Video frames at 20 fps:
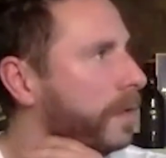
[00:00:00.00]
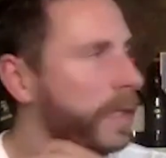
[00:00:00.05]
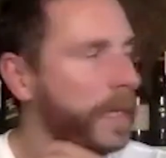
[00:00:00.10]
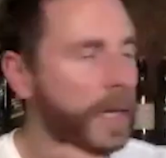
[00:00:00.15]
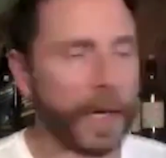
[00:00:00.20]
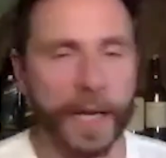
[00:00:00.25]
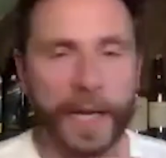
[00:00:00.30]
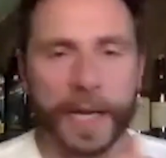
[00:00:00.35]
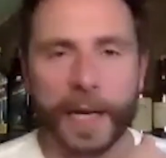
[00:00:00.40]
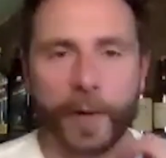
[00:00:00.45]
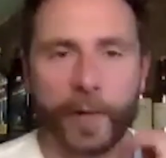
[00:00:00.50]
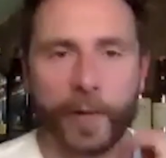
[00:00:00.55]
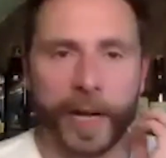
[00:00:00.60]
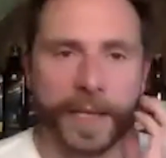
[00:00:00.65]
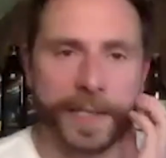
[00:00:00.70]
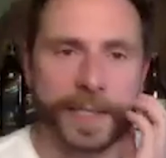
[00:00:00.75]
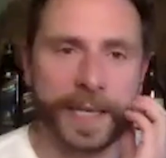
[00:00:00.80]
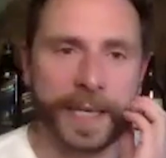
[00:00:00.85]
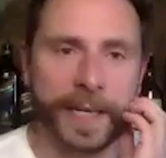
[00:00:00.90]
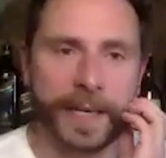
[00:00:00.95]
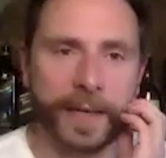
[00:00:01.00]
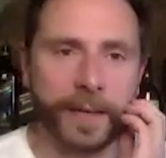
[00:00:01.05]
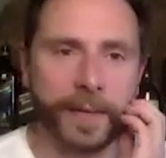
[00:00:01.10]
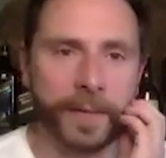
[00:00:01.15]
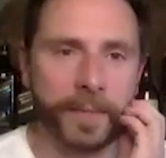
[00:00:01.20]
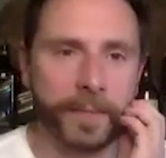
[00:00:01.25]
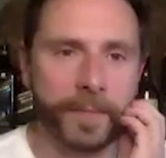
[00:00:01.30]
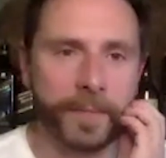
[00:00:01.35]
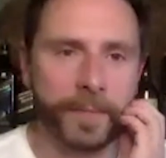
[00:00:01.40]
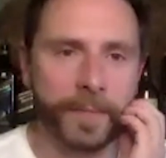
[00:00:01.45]
Kalila 18.
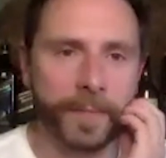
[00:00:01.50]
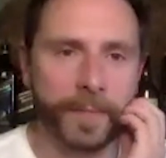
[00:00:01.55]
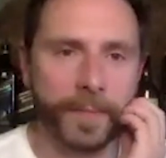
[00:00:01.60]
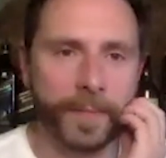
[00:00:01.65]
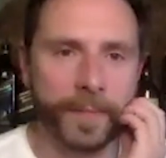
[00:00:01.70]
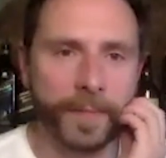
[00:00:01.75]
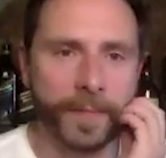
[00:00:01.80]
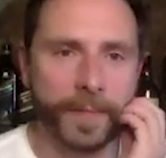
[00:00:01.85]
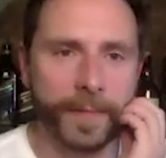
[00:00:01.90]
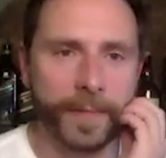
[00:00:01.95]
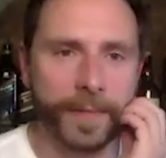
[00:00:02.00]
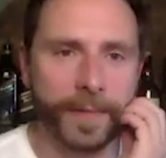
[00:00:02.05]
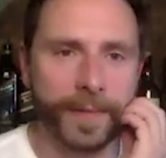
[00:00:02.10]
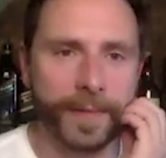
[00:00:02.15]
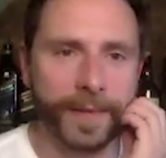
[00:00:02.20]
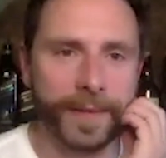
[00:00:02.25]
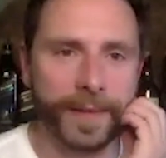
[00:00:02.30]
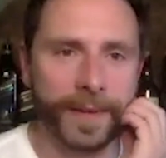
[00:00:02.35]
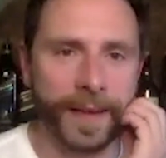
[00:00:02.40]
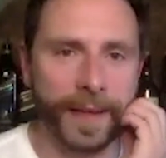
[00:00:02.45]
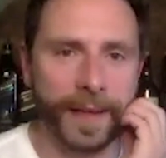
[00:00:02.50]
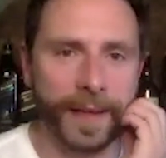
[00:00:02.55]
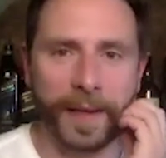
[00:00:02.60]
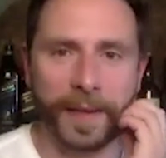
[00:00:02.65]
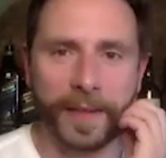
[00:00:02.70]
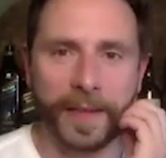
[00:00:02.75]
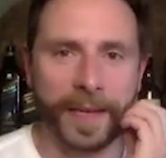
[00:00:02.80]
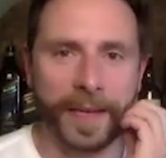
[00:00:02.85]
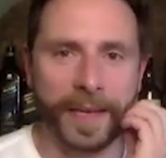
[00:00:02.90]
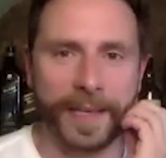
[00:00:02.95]
I
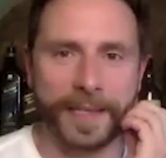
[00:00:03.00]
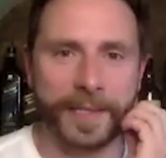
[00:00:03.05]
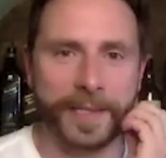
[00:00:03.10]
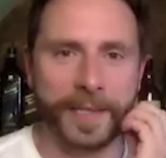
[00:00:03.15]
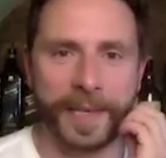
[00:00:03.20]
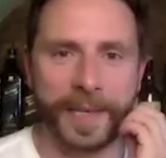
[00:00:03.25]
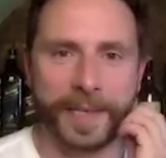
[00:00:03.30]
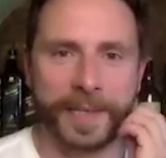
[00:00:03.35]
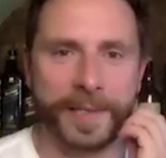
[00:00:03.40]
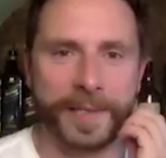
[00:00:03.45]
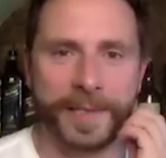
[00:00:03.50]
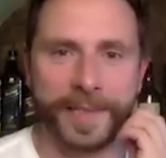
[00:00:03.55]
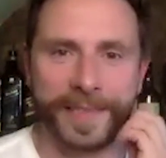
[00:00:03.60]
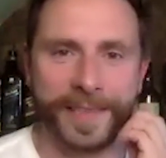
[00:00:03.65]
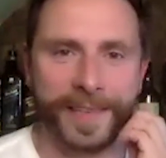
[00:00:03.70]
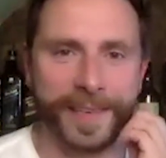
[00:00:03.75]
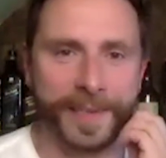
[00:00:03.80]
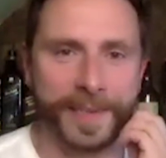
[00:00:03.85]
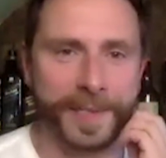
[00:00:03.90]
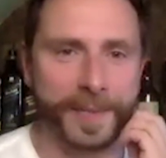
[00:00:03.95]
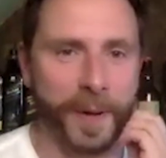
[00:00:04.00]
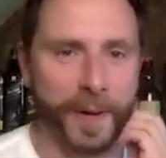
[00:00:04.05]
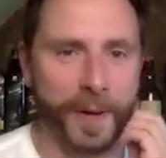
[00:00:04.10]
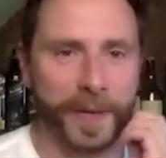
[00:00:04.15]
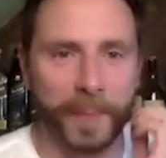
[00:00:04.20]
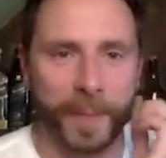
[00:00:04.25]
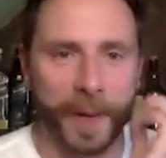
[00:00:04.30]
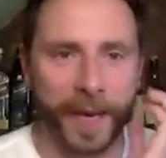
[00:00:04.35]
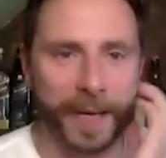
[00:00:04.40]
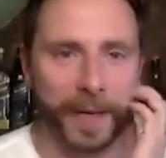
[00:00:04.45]
think it's
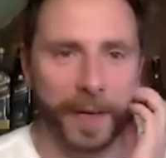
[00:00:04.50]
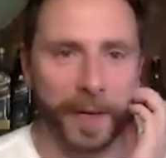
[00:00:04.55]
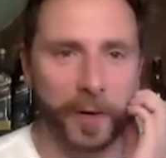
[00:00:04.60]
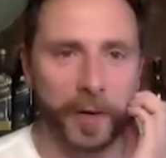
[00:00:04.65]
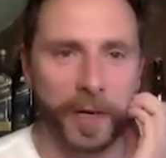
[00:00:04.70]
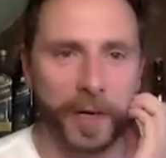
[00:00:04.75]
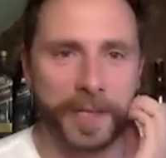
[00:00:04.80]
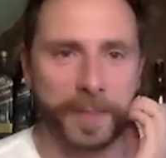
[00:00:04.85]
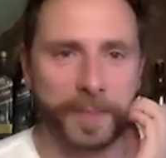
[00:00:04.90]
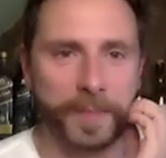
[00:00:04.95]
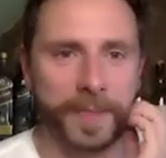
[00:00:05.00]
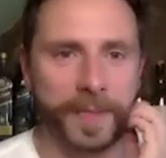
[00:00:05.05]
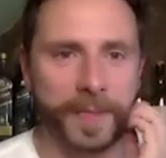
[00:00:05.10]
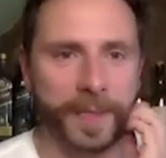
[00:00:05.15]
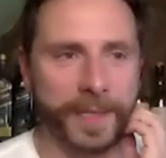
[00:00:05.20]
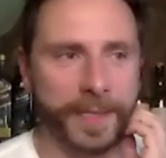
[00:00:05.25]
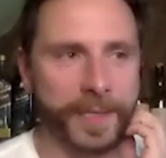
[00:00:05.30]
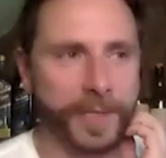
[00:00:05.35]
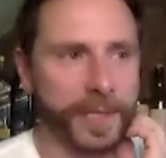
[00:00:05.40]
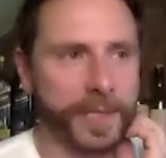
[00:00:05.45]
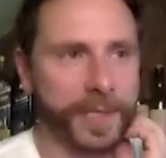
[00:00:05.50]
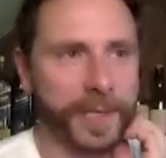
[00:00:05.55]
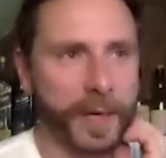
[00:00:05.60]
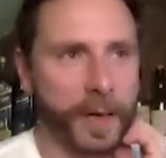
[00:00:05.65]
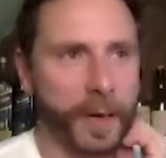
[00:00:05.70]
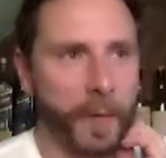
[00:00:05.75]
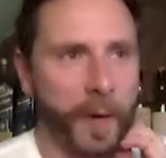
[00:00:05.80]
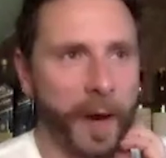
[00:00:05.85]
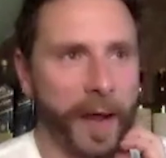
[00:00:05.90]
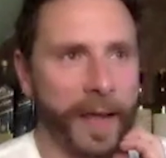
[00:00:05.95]
smoky bacon crisps, and it's just a
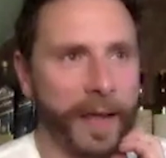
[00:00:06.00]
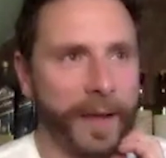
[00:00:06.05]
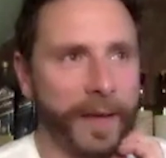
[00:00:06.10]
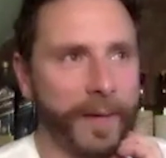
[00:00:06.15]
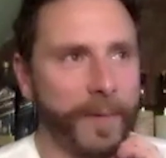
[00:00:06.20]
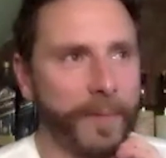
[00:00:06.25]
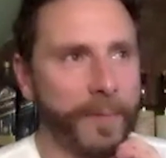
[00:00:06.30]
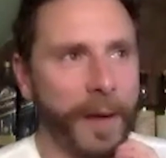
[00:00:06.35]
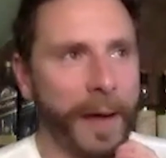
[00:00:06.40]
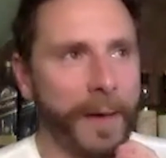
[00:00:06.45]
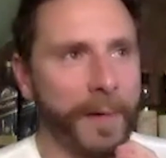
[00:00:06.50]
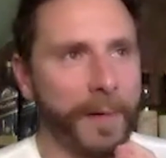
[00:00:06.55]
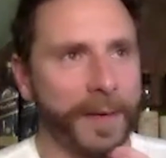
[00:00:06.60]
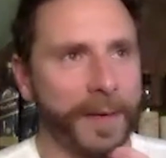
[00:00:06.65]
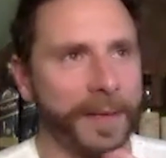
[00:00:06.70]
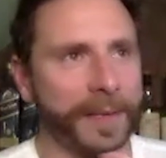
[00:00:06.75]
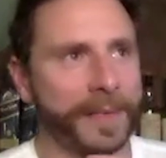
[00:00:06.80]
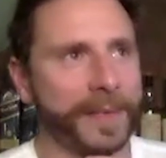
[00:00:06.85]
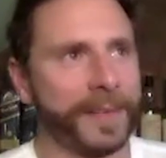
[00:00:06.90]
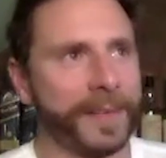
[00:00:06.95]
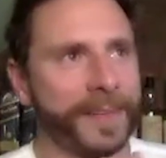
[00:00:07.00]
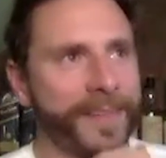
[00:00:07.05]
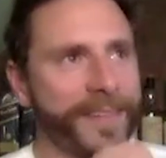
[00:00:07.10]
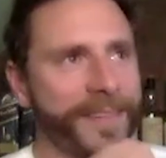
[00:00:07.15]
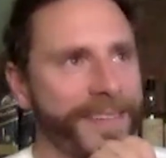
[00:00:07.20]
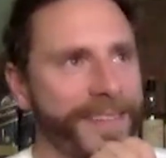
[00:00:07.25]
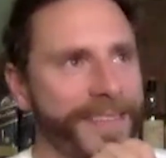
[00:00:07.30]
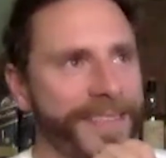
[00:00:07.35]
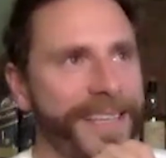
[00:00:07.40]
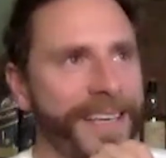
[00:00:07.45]
great rounded
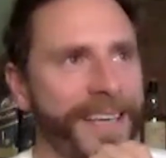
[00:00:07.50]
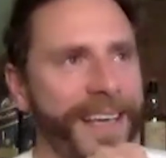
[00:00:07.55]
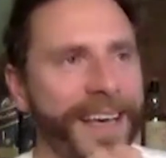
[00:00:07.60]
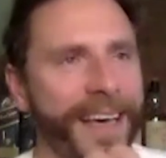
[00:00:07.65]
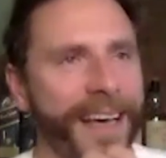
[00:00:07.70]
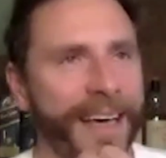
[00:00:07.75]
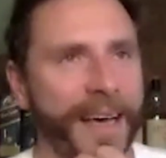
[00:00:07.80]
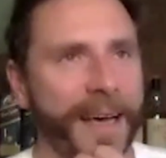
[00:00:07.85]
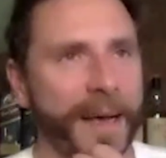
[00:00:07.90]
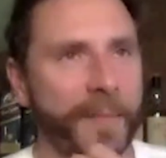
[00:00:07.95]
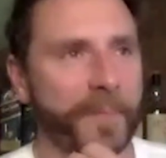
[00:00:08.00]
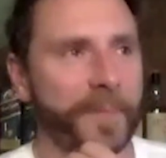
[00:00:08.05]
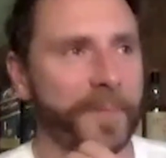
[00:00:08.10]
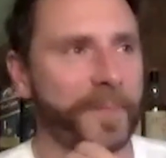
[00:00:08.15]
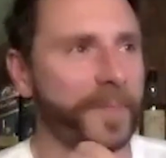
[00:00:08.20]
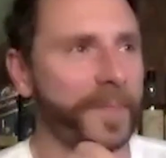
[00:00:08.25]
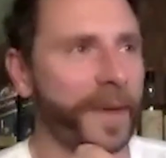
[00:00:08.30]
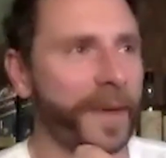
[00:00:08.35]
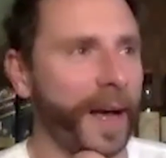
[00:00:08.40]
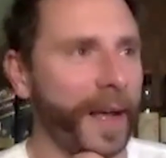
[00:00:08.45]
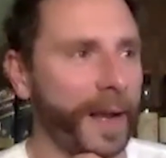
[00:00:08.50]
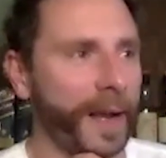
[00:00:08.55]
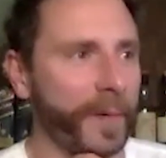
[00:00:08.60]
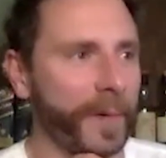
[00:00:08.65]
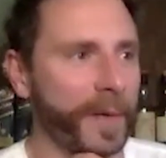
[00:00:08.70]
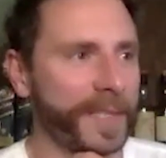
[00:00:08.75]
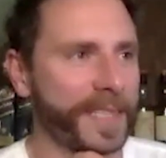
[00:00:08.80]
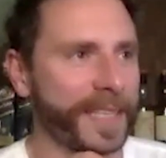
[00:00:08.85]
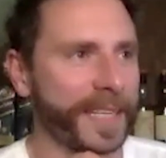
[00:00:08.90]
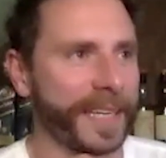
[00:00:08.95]
Isla
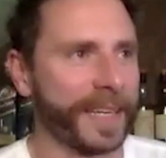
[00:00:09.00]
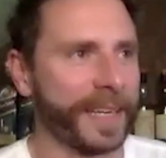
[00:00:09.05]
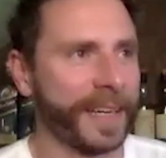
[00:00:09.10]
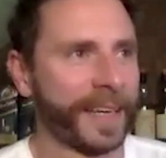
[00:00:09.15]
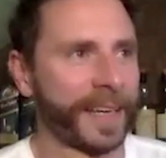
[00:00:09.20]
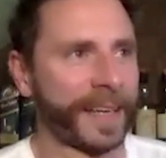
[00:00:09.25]
whiskey.